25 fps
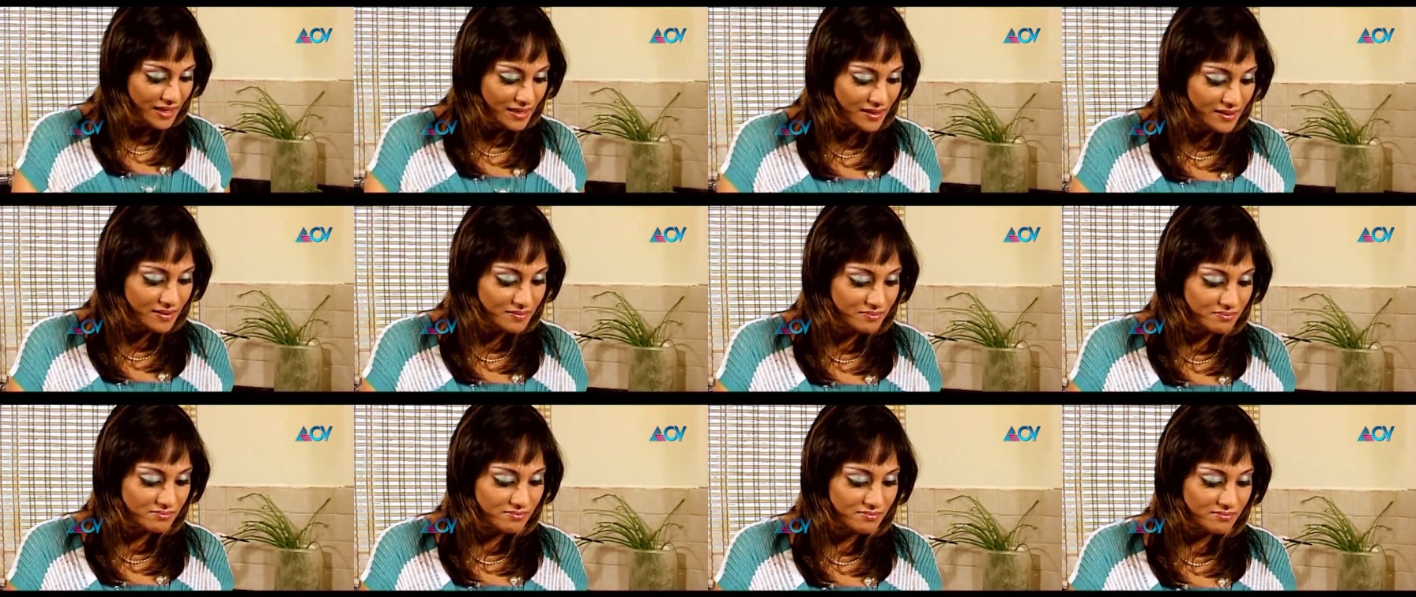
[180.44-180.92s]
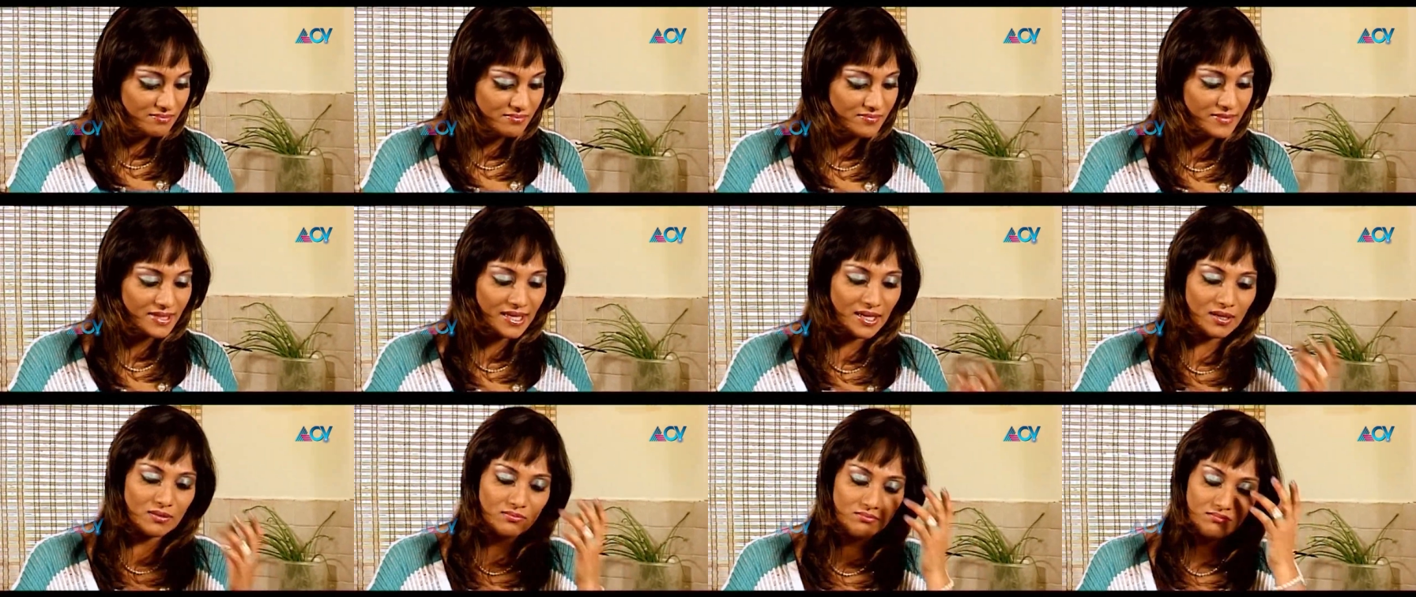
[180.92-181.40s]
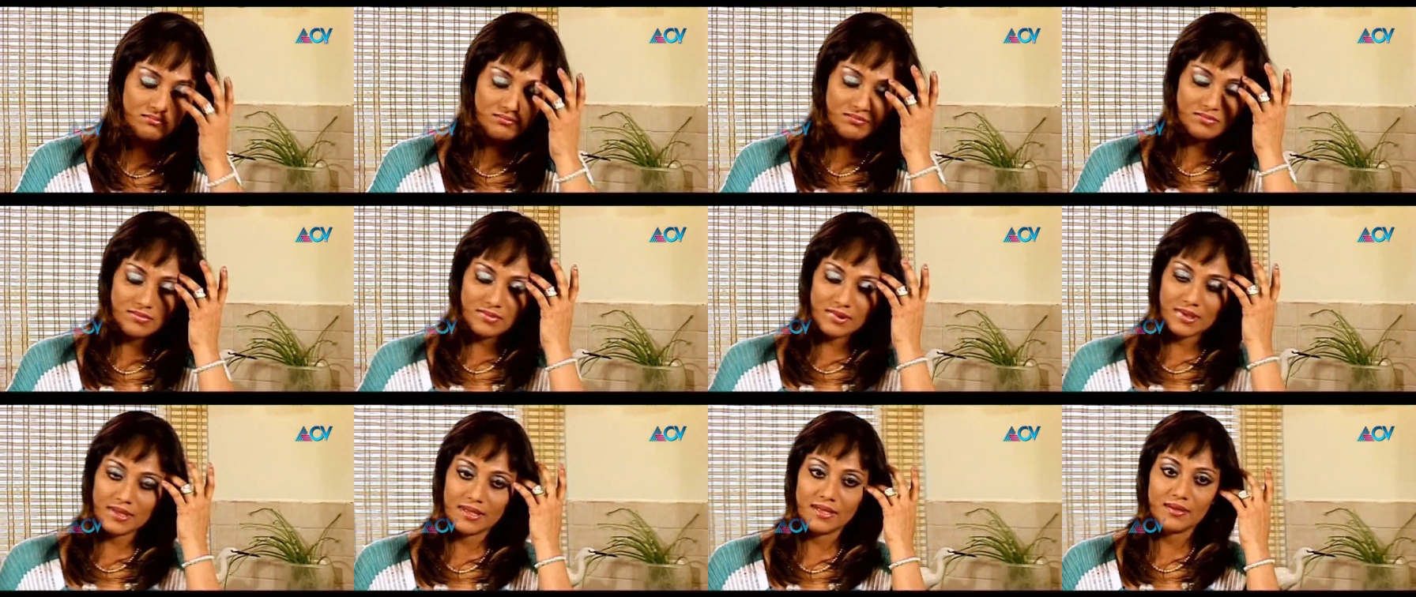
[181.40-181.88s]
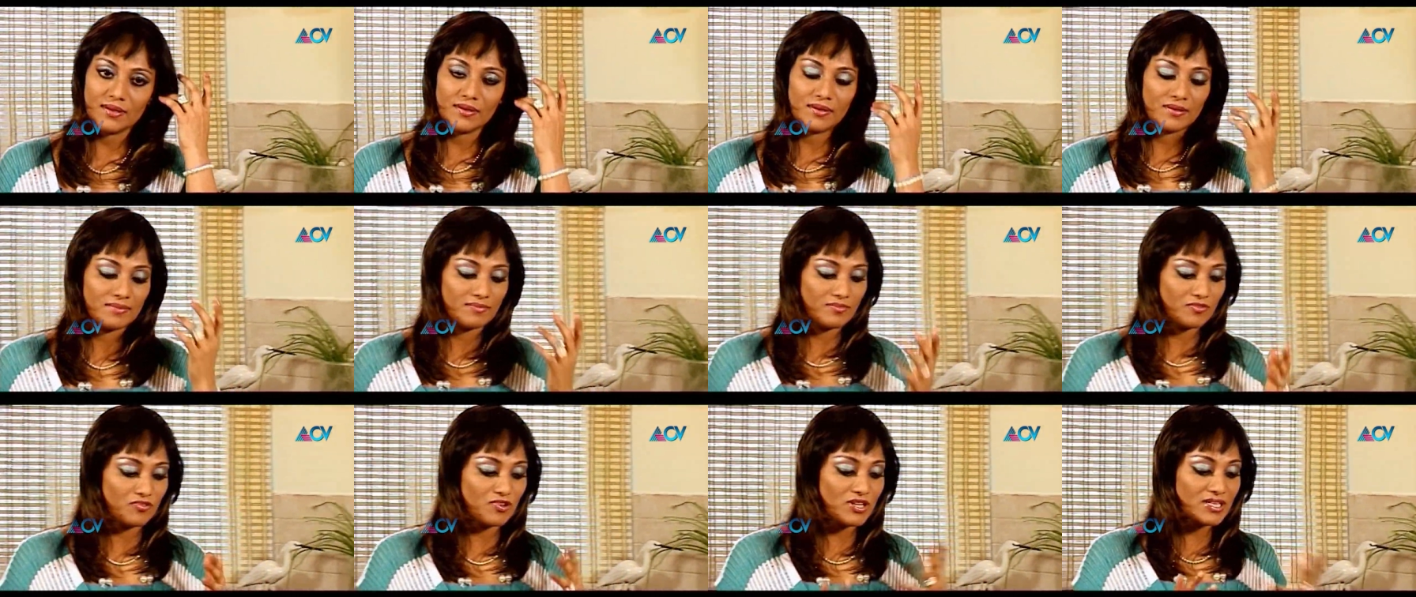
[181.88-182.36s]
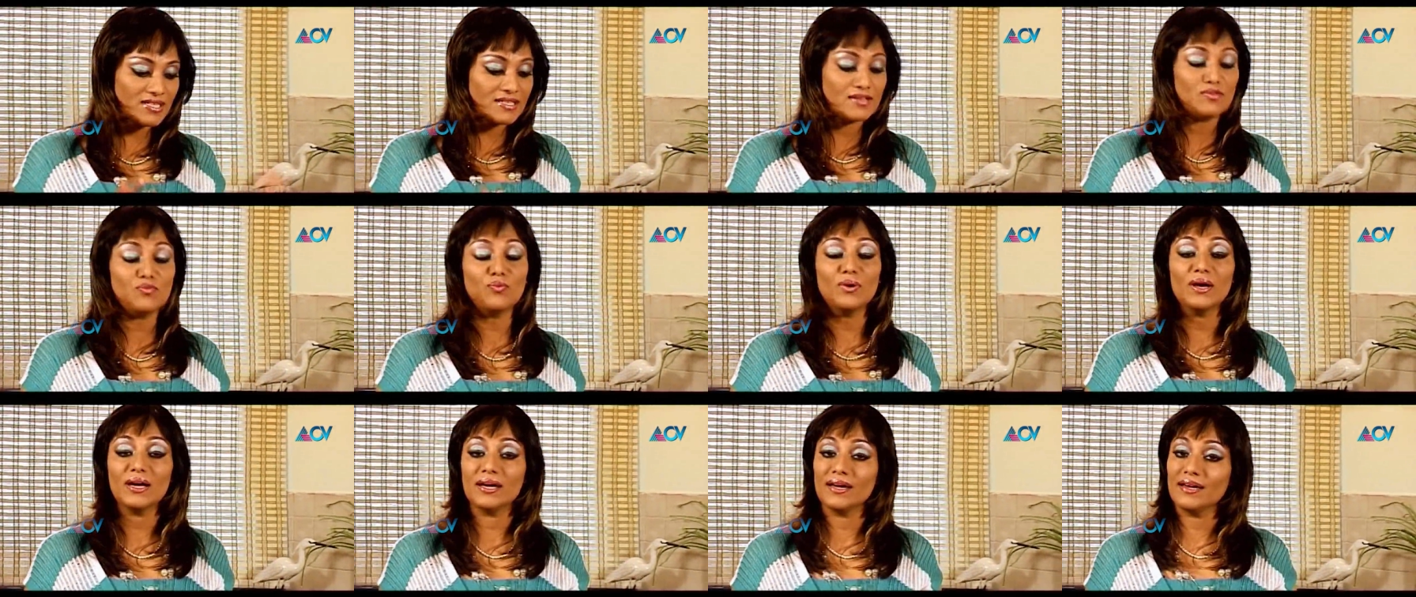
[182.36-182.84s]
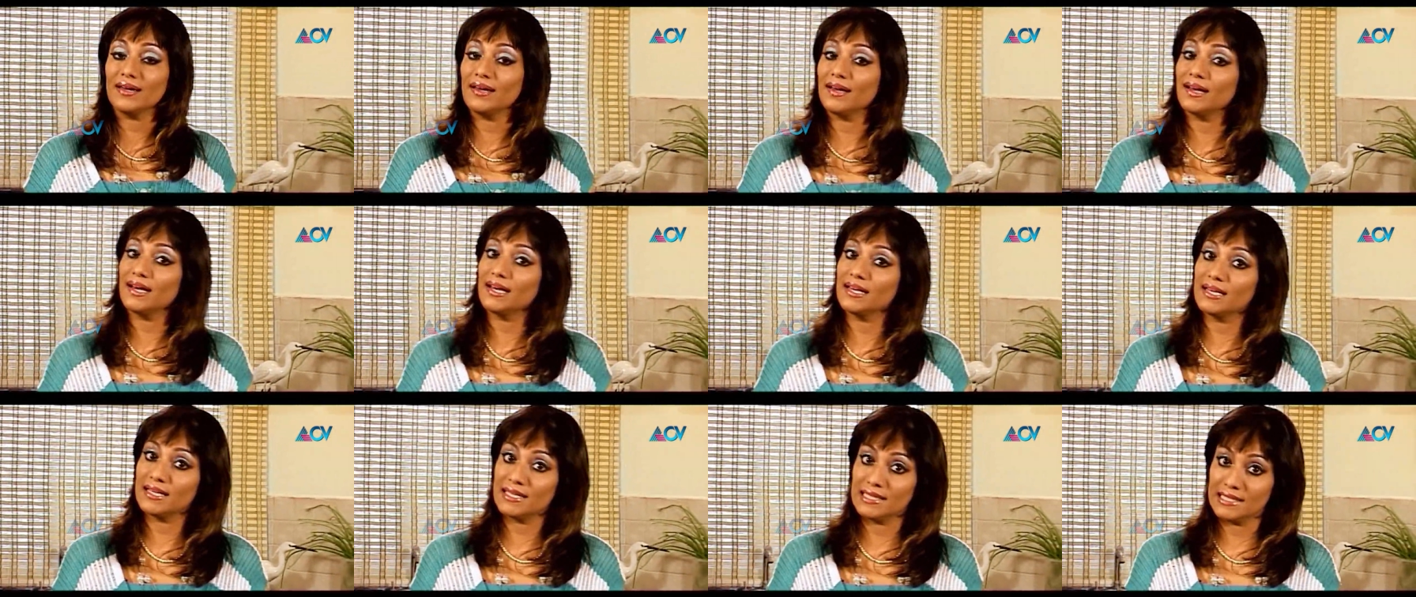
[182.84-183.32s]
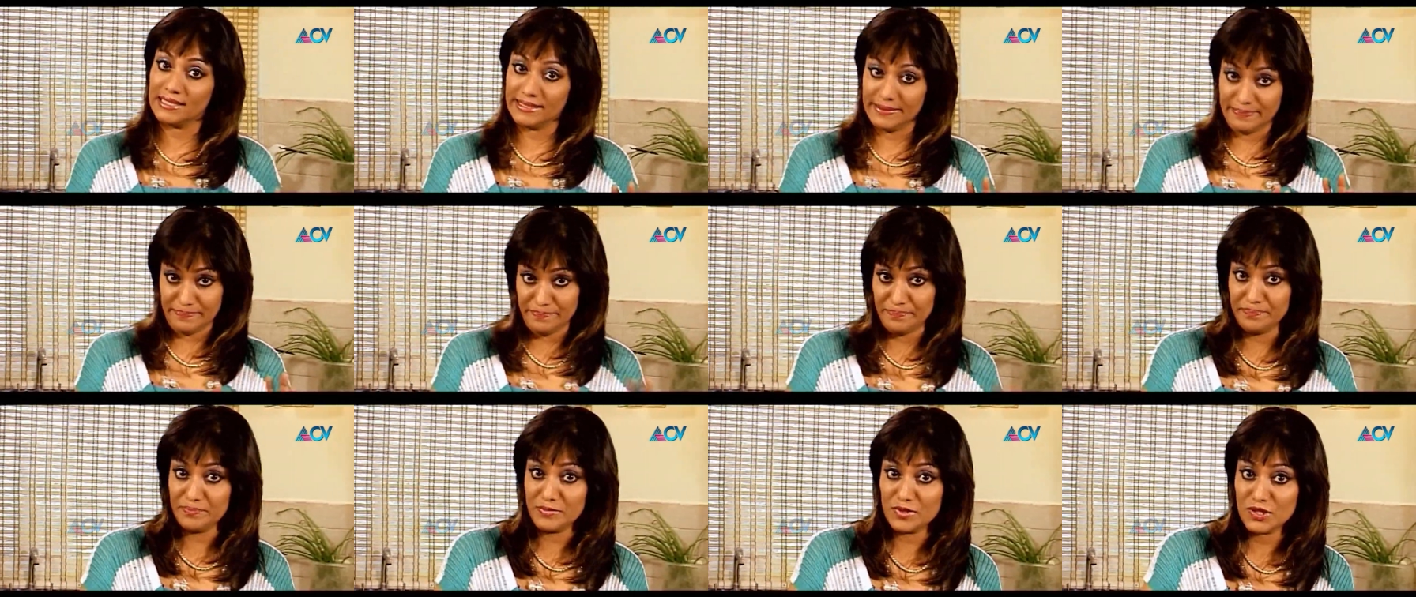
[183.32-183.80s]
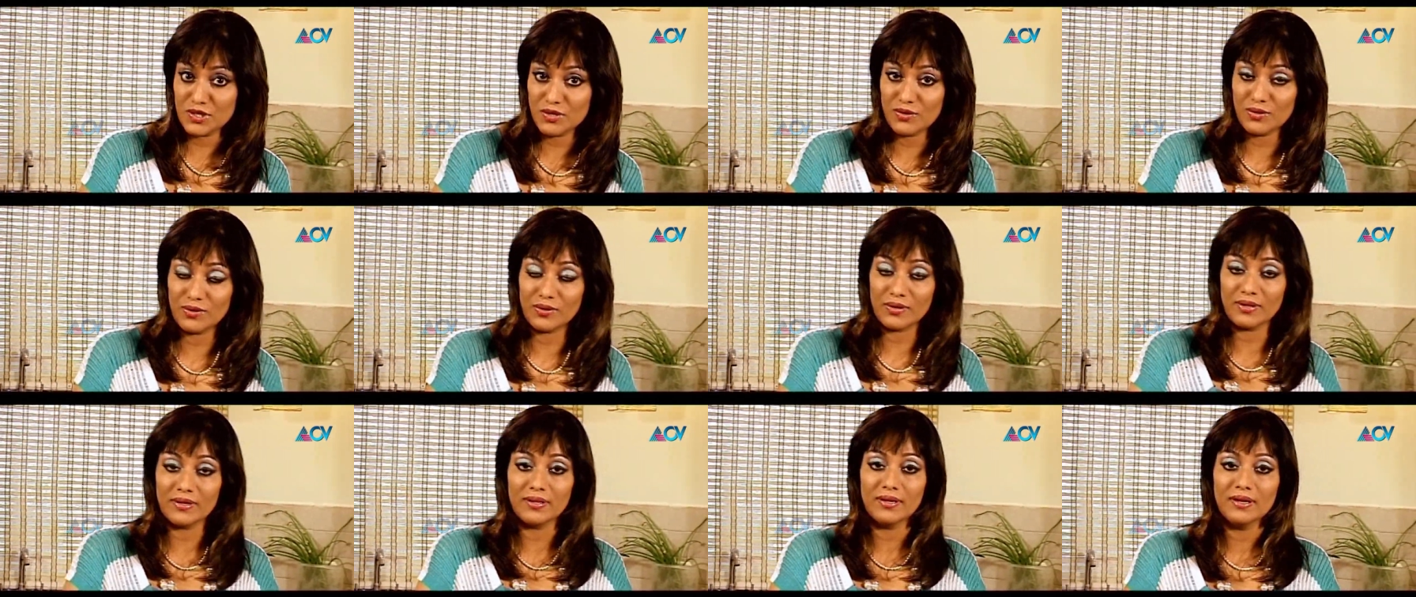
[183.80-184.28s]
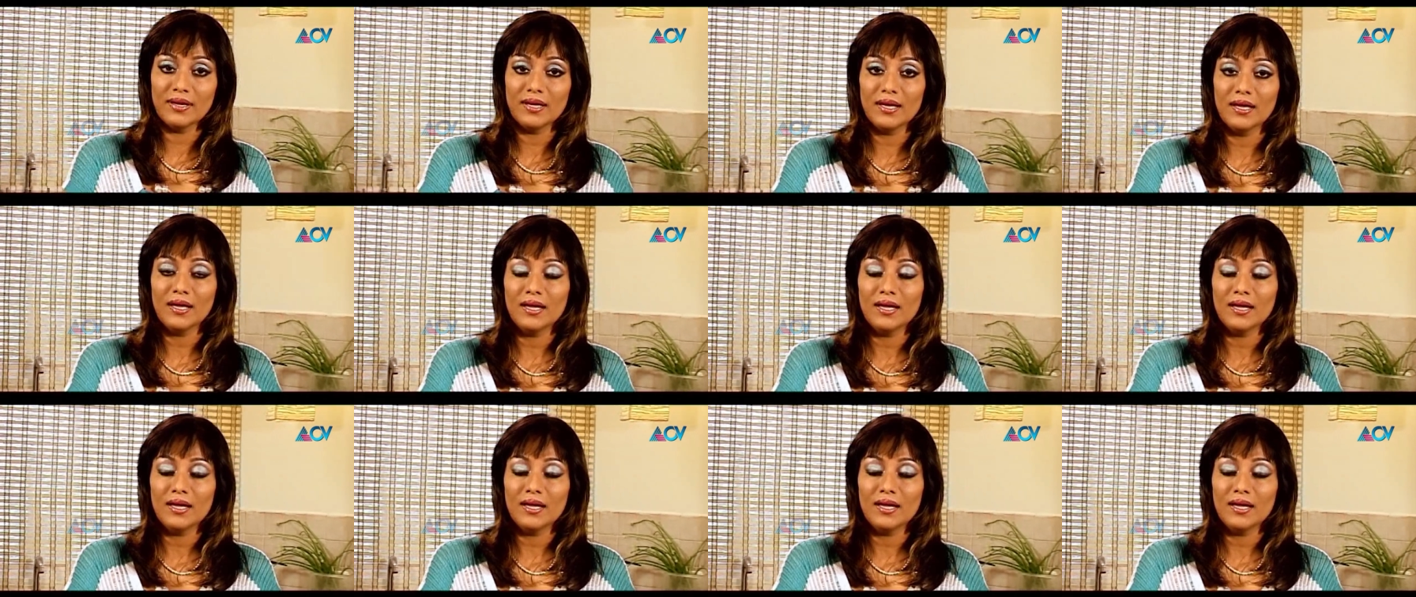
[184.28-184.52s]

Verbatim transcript: Um, now, the reason why I took